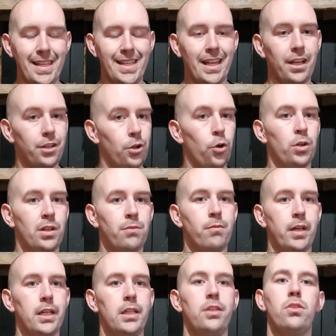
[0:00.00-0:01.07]
you can only
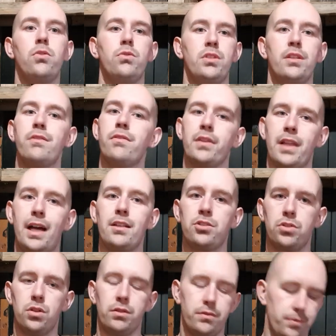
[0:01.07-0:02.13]
really use it for that
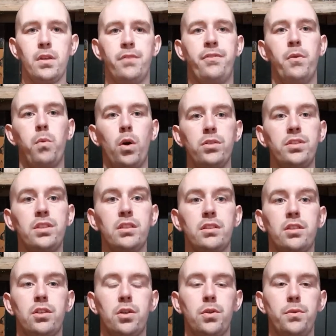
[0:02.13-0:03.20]
stuff. If you're wanting
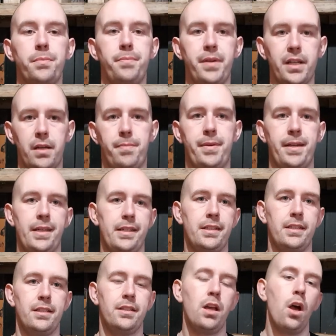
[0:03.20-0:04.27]
to do bigger
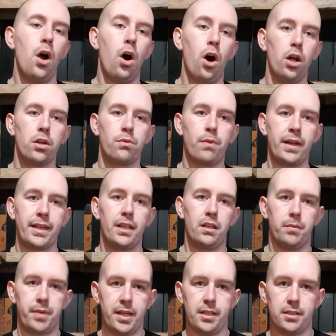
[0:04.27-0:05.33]
pieces on a
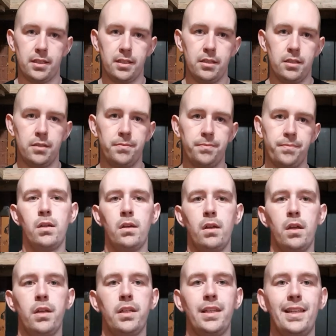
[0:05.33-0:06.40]
regular basis,
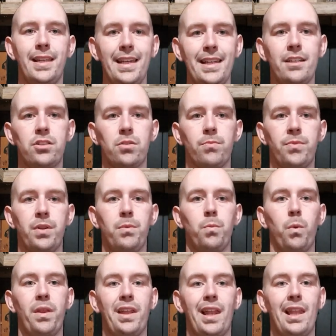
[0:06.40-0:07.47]
you need something
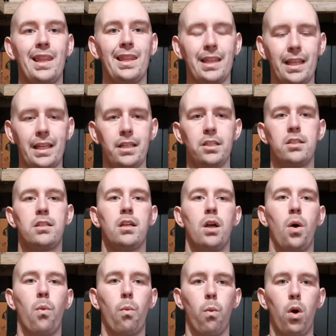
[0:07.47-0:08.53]
with at least
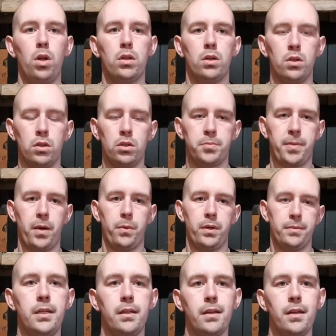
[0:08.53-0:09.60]
1 horsepower.